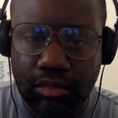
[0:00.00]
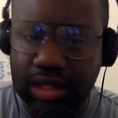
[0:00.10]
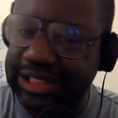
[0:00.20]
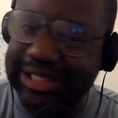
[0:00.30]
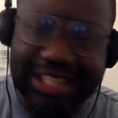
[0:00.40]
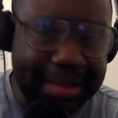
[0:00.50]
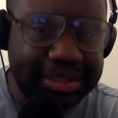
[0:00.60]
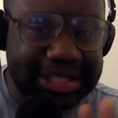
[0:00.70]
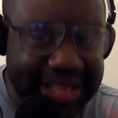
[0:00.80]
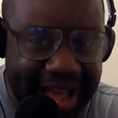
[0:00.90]
Simps
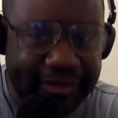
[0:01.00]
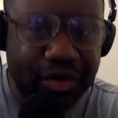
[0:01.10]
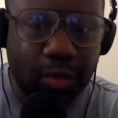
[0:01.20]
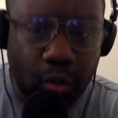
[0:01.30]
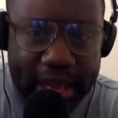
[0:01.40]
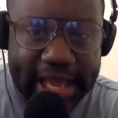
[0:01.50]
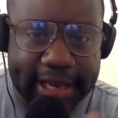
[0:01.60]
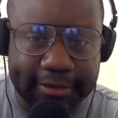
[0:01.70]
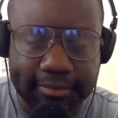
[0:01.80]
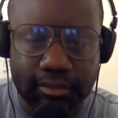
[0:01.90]
never win.
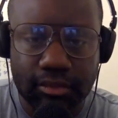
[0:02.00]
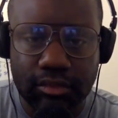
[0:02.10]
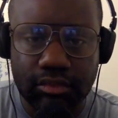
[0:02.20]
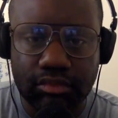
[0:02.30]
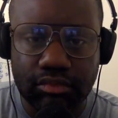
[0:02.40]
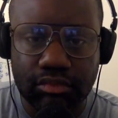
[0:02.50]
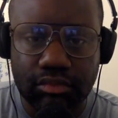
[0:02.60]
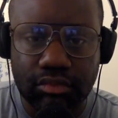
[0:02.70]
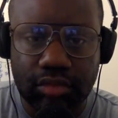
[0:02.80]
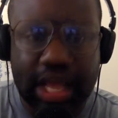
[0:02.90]

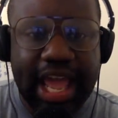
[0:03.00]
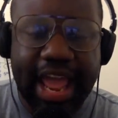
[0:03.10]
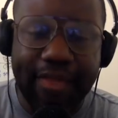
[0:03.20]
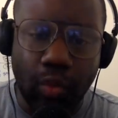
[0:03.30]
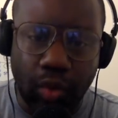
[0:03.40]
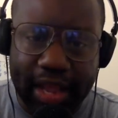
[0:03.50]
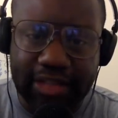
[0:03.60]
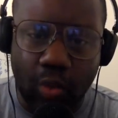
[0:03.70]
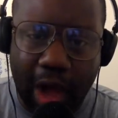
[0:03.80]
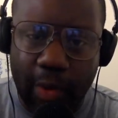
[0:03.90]
And the
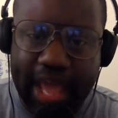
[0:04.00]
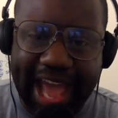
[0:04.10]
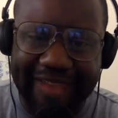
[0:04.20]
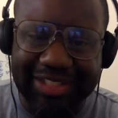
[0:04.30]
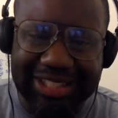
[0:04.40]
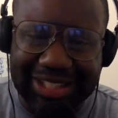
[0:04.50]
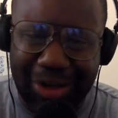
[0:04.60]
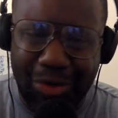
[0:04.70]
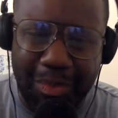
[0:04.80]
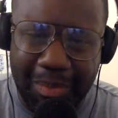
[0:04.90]
reason why we have
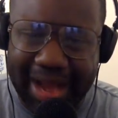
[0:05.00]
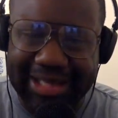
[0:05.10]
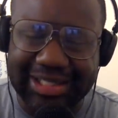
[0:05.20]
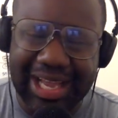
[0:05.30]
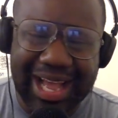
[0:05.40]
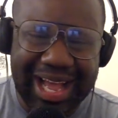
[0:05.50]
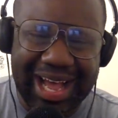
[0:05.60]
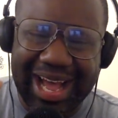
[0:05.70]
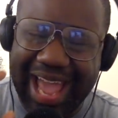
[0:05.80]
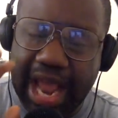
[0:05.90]
so much
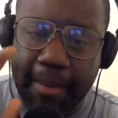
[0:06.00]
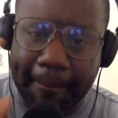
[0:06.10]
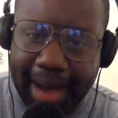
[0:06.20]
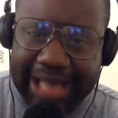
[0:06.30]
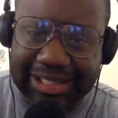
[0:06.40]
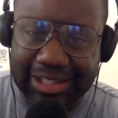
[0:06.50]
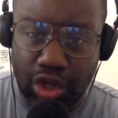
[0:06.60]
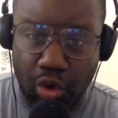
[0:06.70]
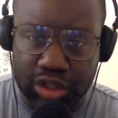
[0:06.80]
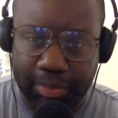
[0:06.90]
animosity
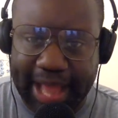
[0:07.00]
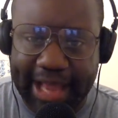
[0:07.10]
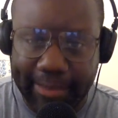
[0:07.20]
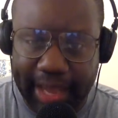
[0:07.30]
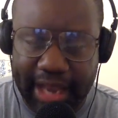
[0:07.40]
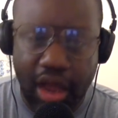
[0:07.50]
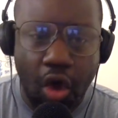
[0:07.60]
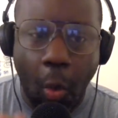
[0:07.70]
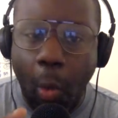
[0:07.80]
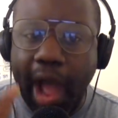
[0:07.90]
towards black men,
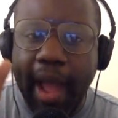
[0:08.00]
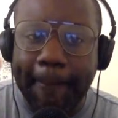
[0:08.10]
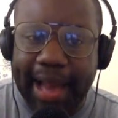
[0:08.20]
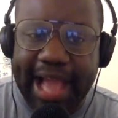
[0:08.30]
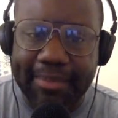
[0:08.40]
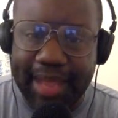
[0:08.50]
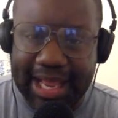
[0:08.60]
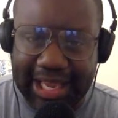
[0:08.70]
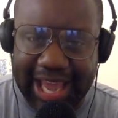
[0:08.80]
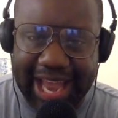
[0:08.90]
why black men
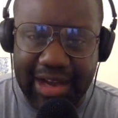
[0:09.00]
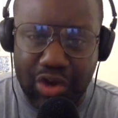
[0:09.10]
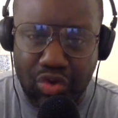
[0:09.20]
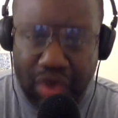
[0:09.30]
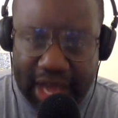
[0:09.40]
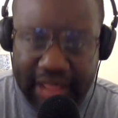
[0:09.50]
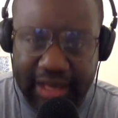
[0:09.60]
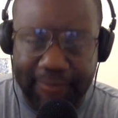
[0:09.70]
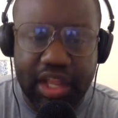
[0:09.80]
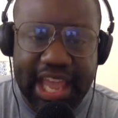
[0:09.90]
can't do
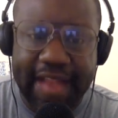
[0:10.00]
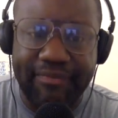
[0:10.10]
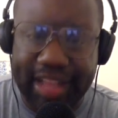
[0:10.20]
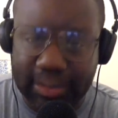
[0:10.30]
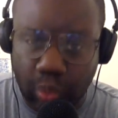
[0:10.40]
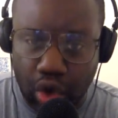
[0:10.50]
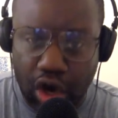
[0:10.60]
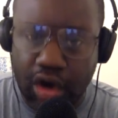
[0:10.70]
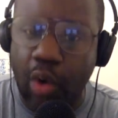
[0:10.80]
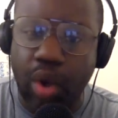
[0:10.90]
nothing in this
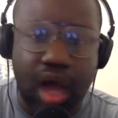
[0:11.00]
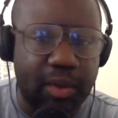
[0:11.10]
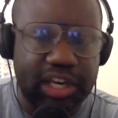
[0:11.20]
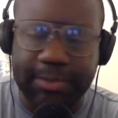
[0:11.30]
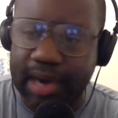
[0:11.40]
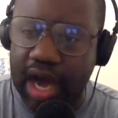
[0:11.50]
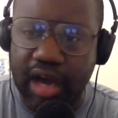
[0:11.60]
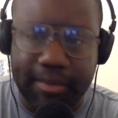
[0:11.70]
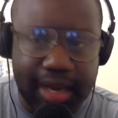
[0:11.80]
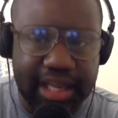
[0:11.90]
world overall, despite all
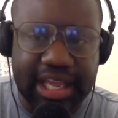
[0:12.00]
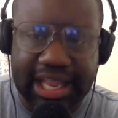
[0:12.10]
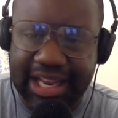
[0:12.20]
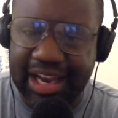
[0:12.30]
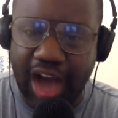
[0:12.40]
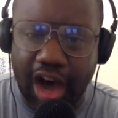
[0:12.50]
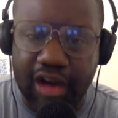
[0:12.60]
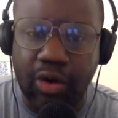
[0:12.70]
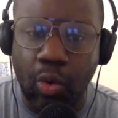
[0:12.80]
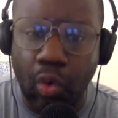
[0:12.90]
the money and
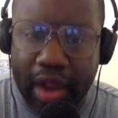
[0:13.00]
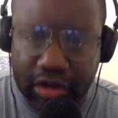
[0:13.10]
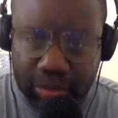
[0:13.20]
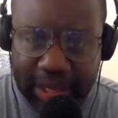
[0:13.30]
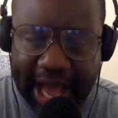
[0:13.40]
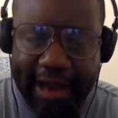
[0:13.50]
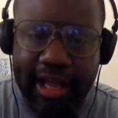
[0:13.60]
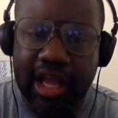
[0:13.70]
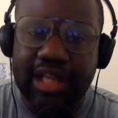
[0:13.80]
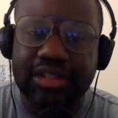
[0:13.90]
all the resources we got,
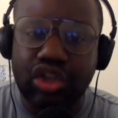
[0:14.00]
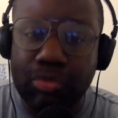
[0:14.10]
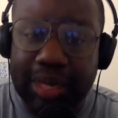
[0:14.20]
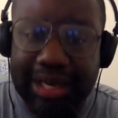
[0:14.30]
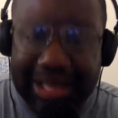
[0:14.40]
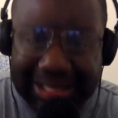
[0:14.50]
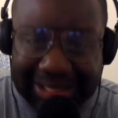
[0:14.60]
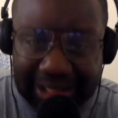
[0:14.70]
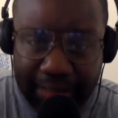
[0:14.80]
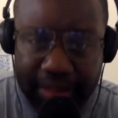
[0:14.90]
too many niggas
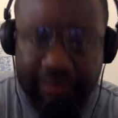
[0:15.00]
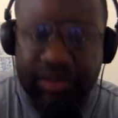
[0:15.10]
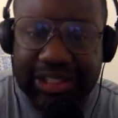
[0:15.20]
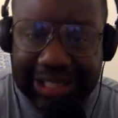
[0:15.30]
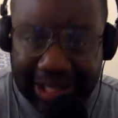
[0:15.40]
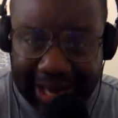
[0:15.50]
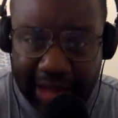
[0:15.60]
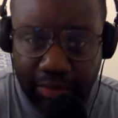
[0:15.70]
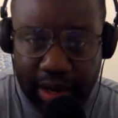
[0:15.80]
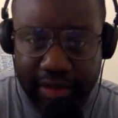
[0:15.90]
simping, selling
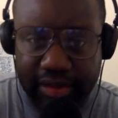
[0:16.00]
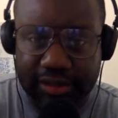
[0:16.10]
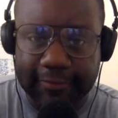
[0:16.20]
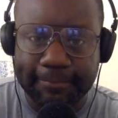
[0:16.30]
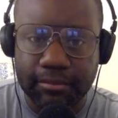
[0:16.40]
out brothers.